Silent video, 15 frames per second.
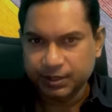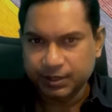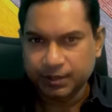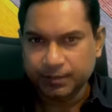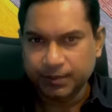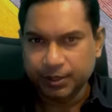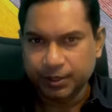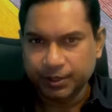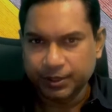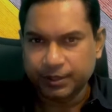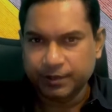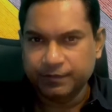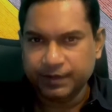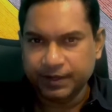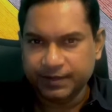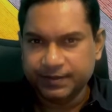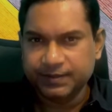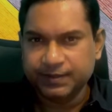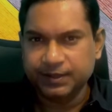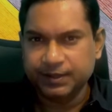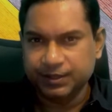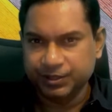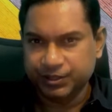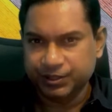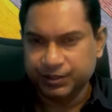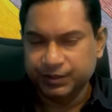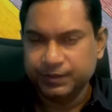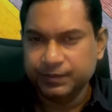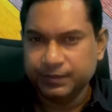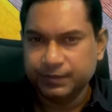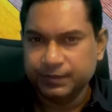about a vaccination,